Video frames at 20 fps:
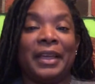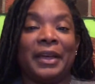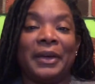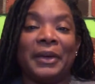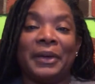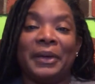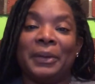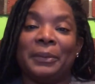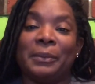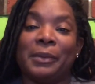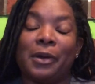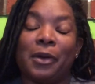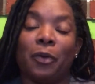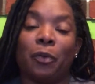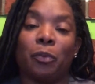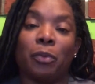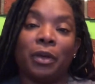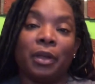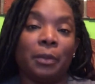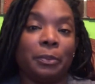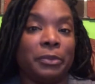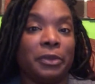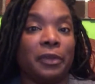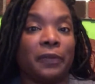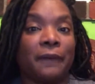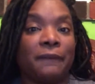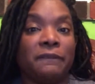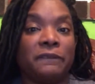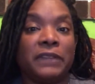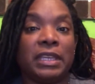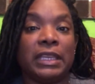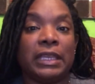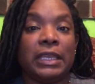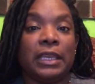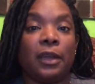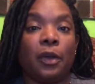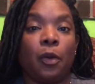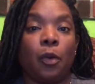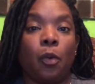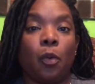or rub your feet,
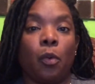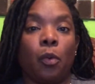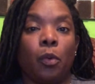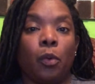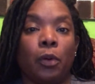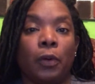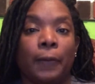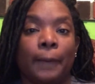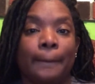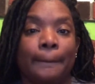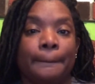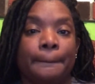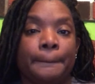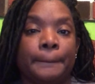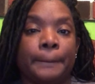or